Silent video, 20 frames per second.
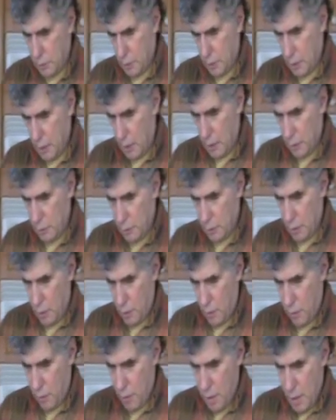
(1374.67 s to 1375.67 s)
And
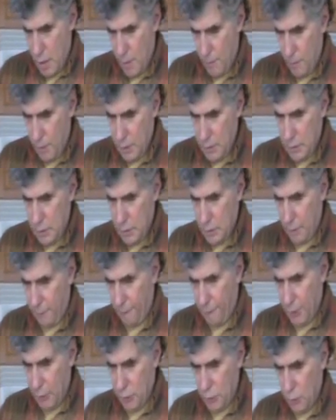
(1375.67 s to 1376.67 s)
so this is the
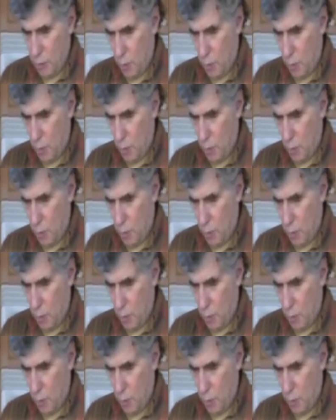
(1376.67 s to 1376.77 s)
fish